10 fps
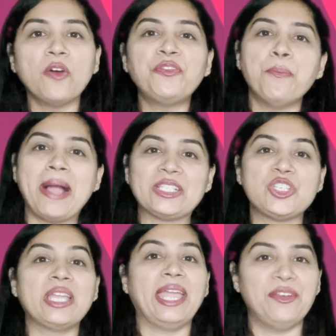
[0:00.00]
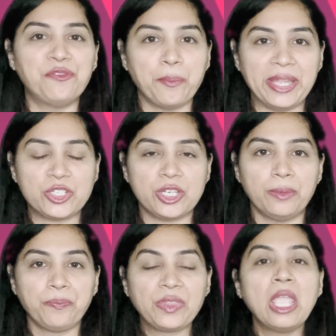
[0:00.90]
of matching
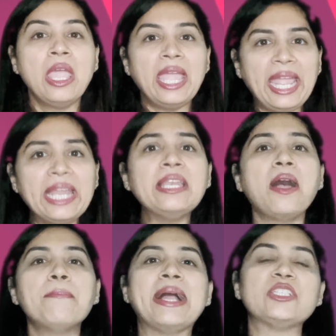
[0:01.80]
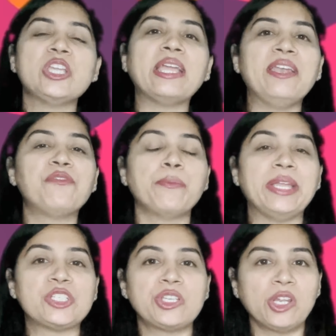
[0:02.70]
information? In a matching
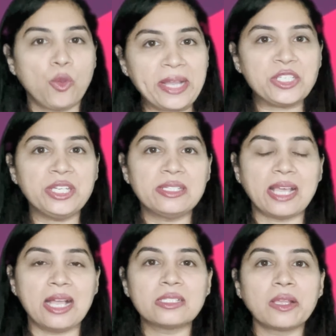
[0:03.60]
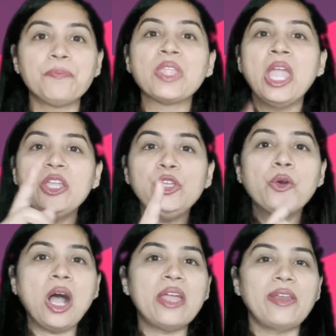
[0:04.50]
information question task,
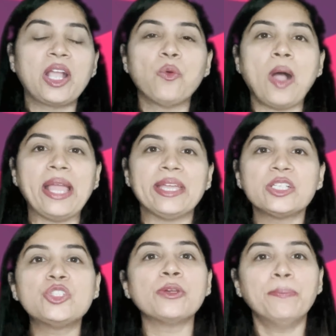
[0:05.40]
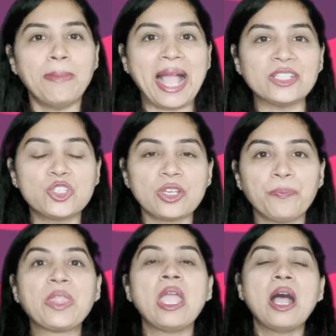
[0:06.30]
you are required to match
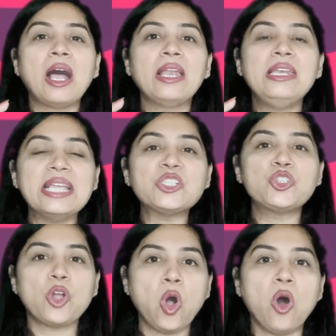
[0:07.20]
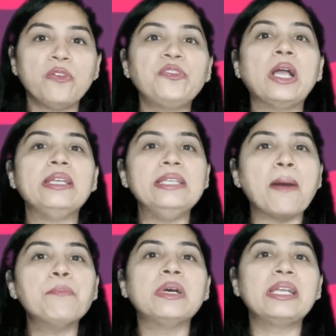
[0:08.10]
a list of
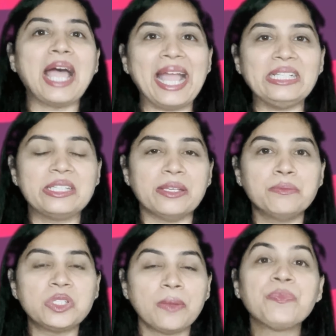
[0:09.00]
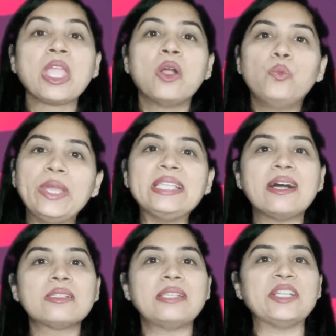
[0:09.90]
numbered items
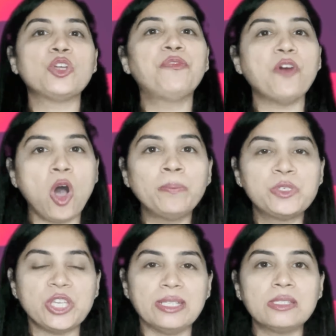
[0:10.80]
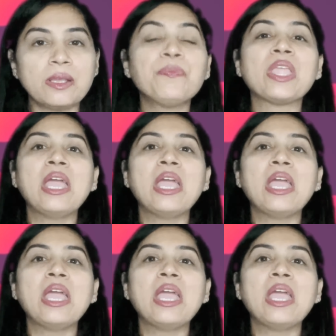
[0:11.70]
with a set of options